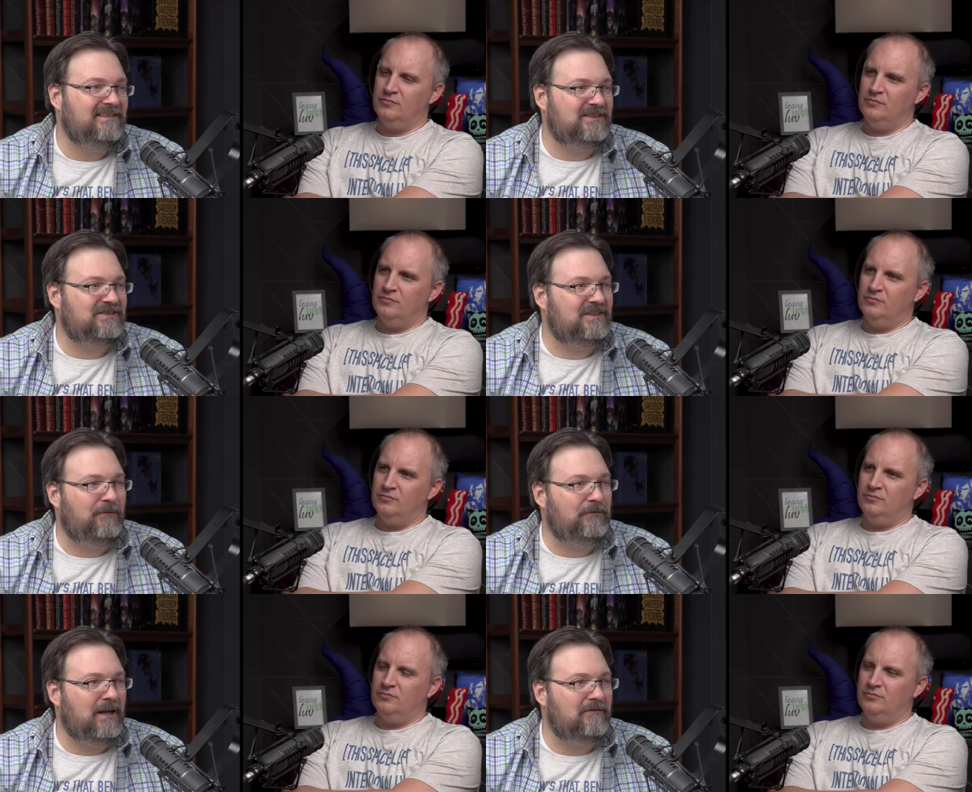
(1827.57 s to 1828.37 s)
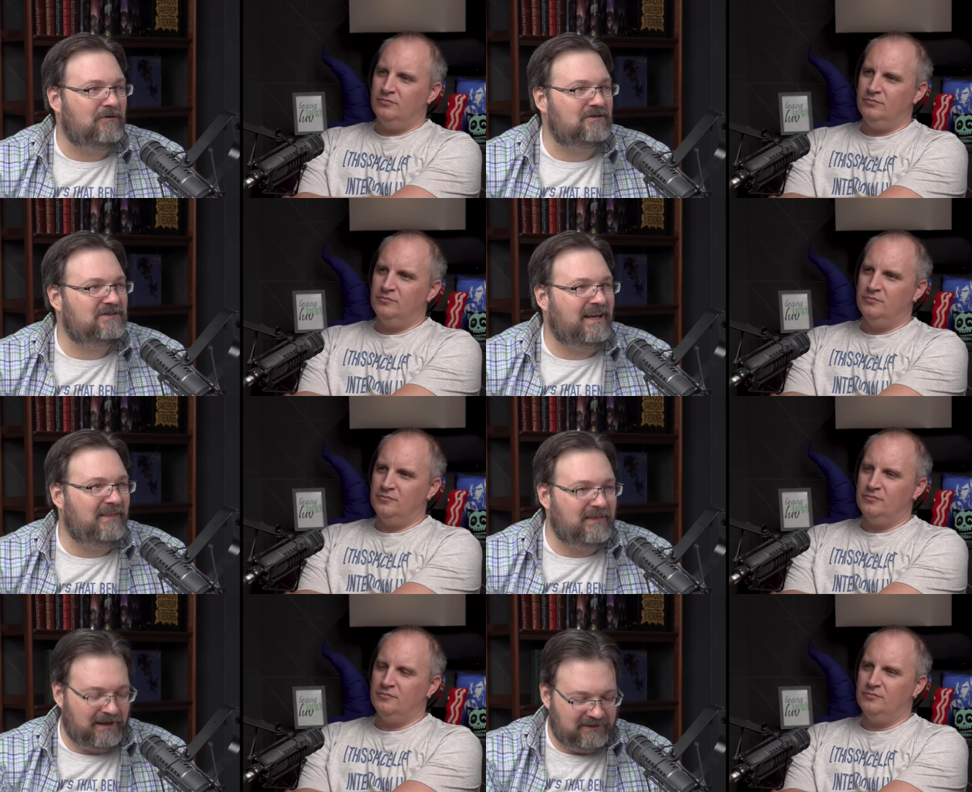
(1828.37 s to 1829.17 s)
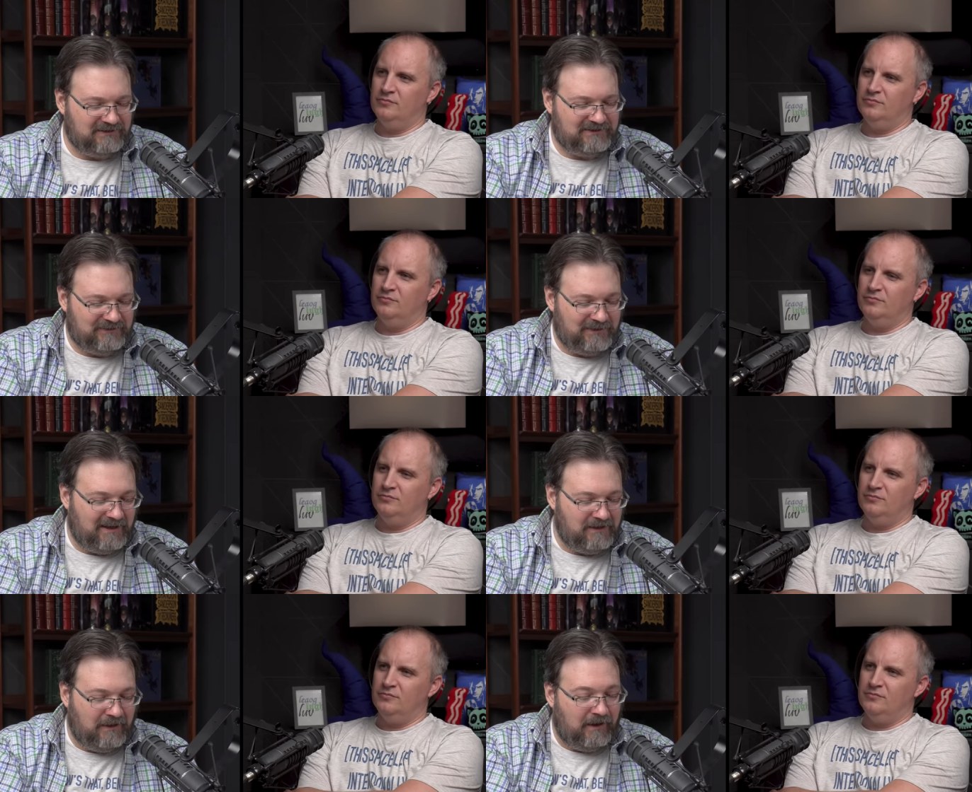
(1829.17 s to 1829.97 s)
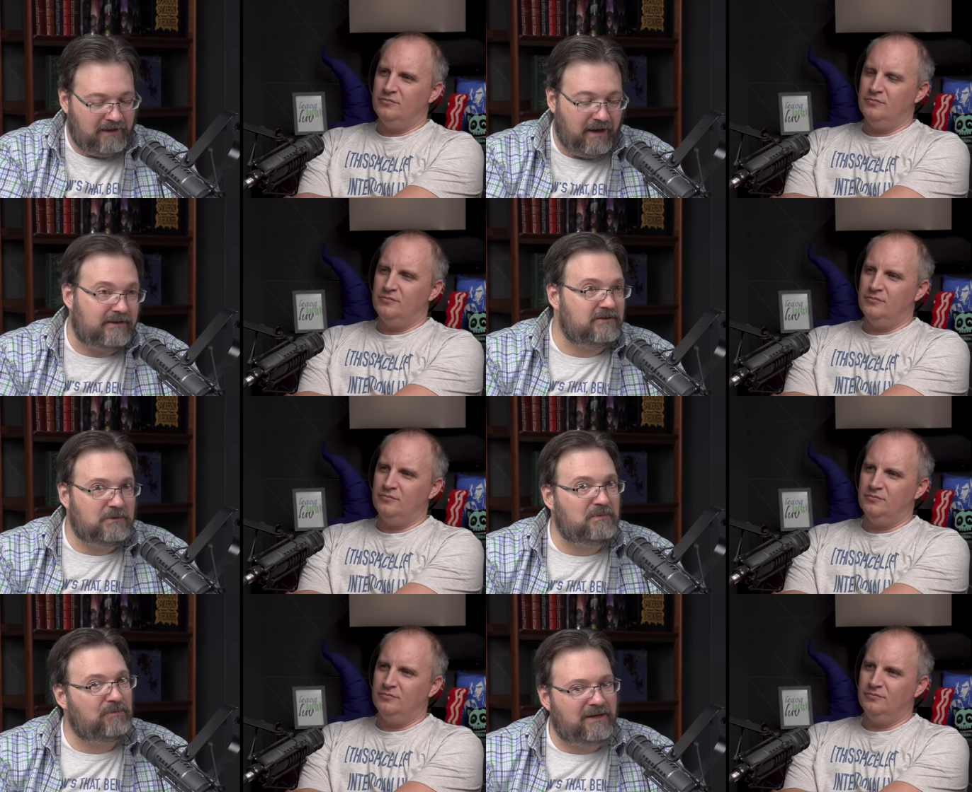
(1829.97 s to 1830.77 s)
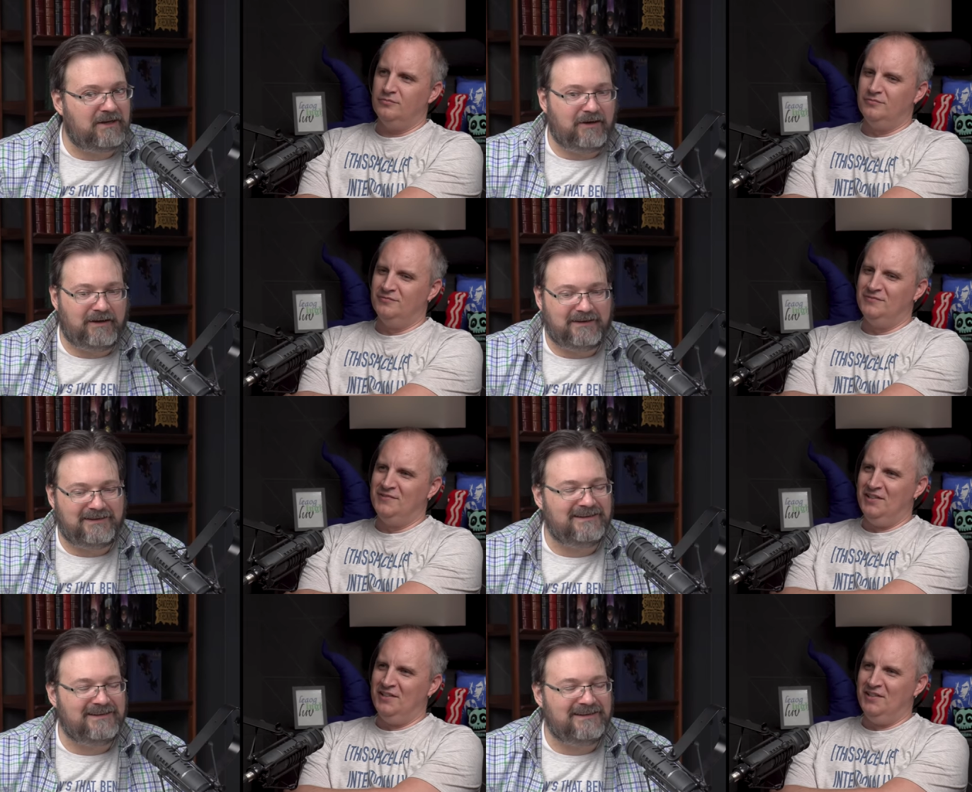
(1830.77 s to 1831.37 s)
Speaker 1: Just the flavors and things. And like the yeah, the soup's pretty good.